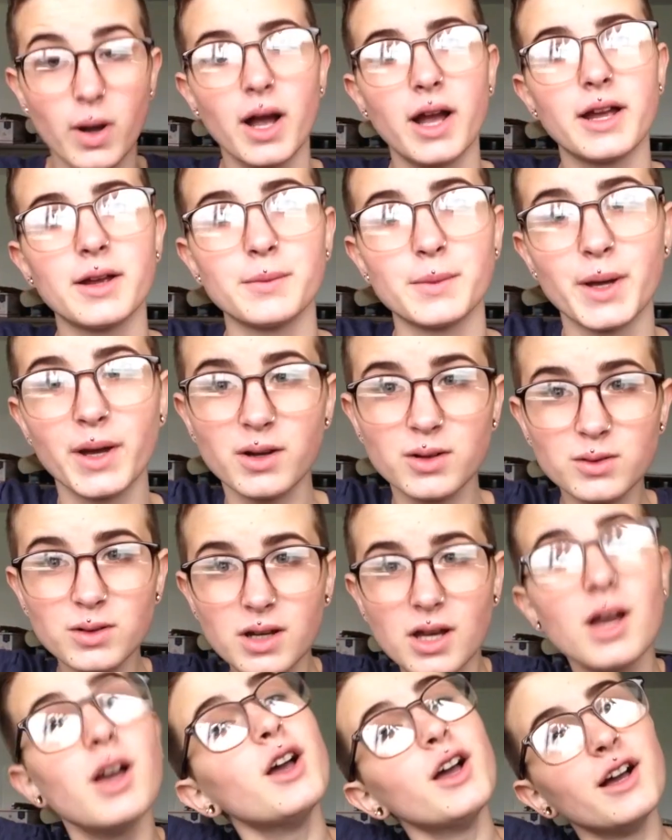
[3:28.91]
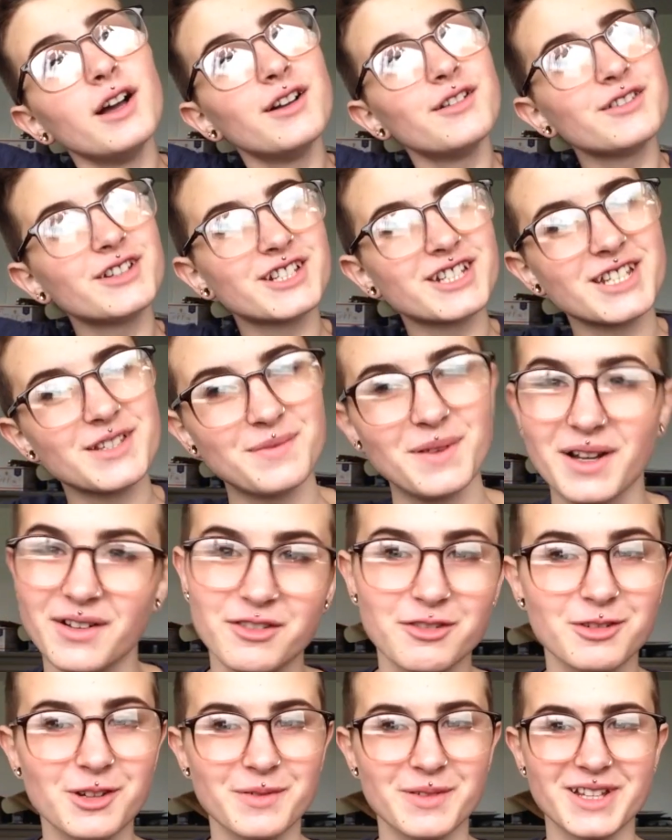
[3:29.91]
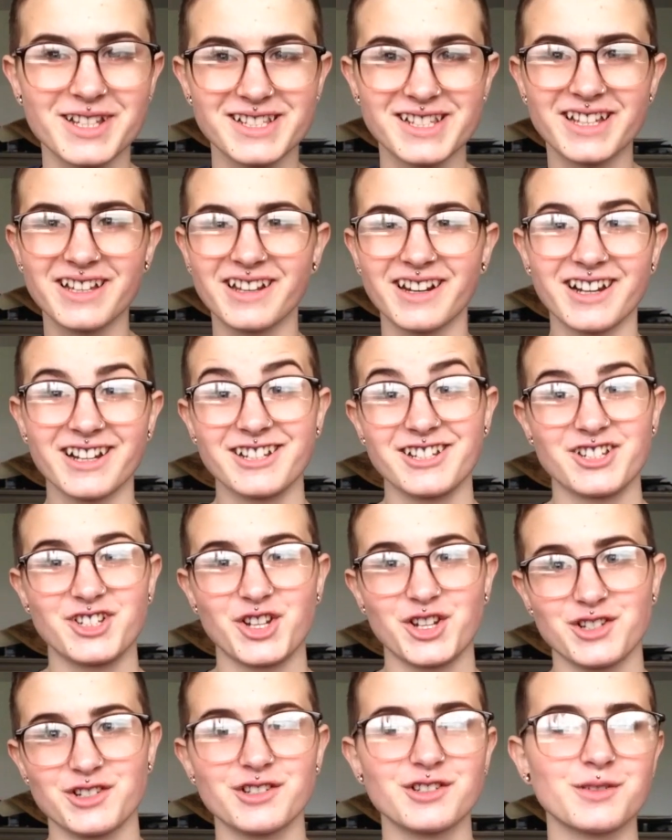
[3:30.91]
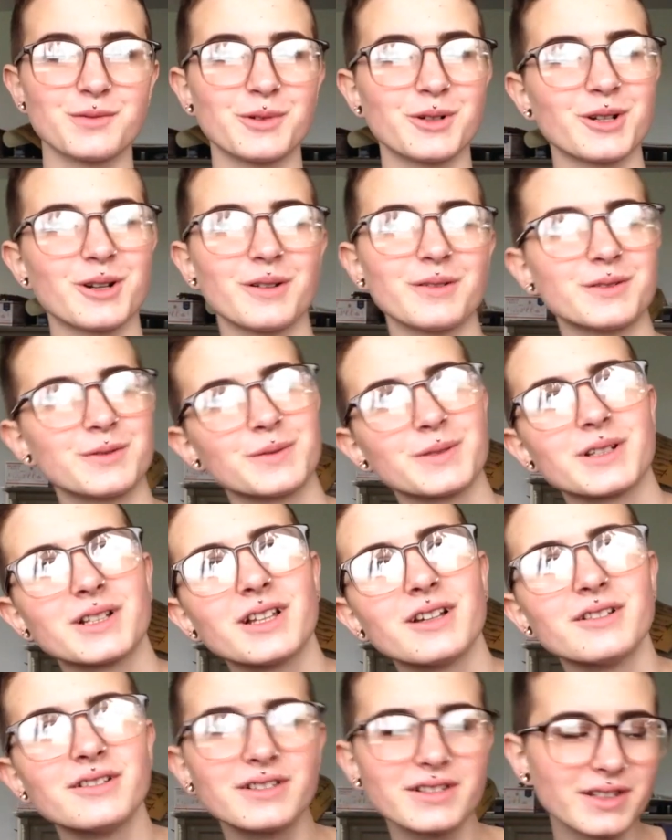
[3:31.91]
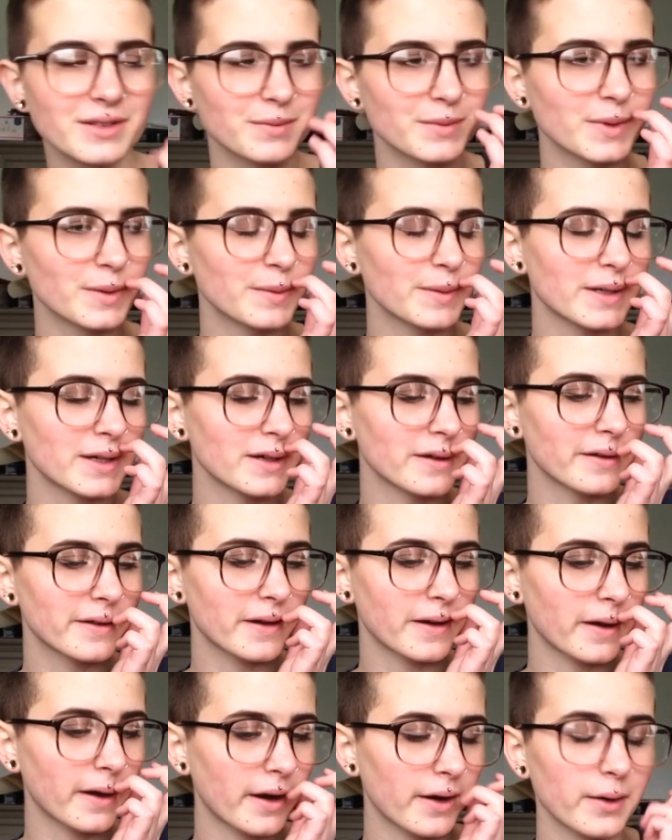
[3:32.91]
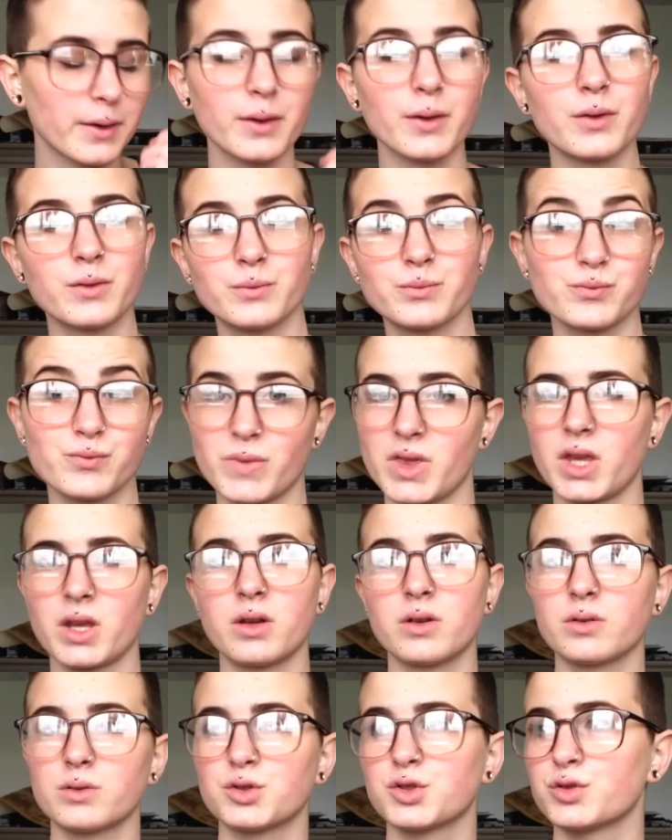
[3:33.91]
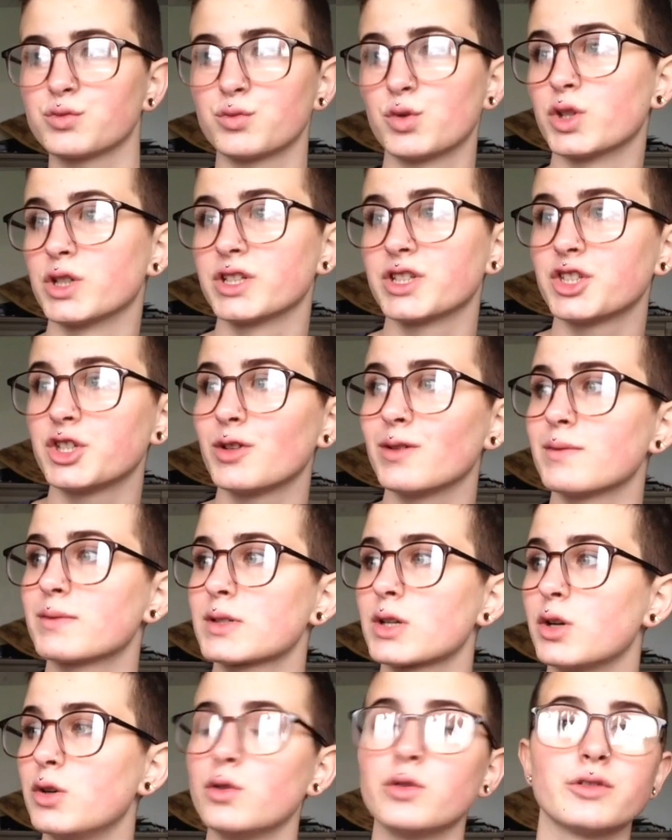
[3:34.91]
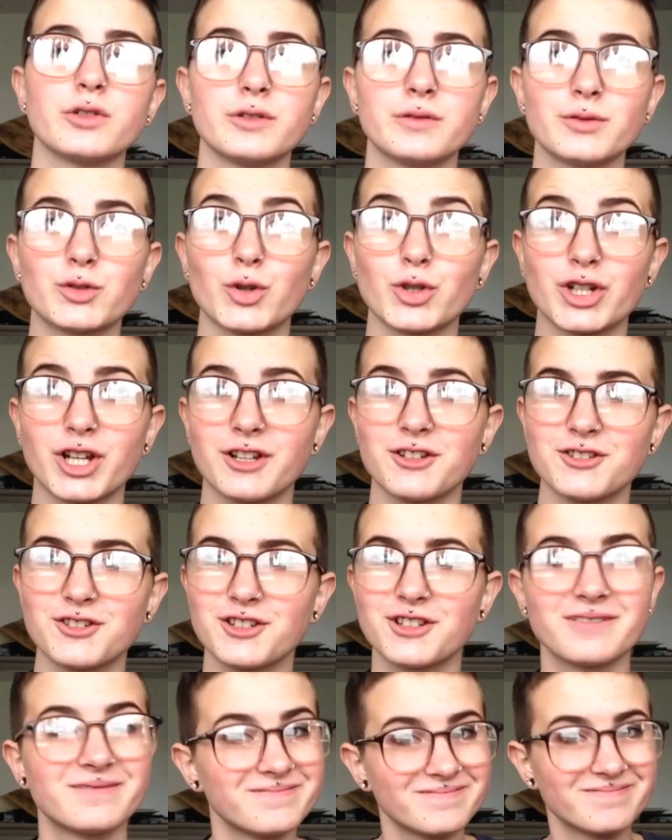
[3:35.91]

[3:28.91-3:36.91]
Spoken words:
I am now officially back for my piercing and I actually changed into more comfortable clothes simply because I wanted to. It was cold, so I changed.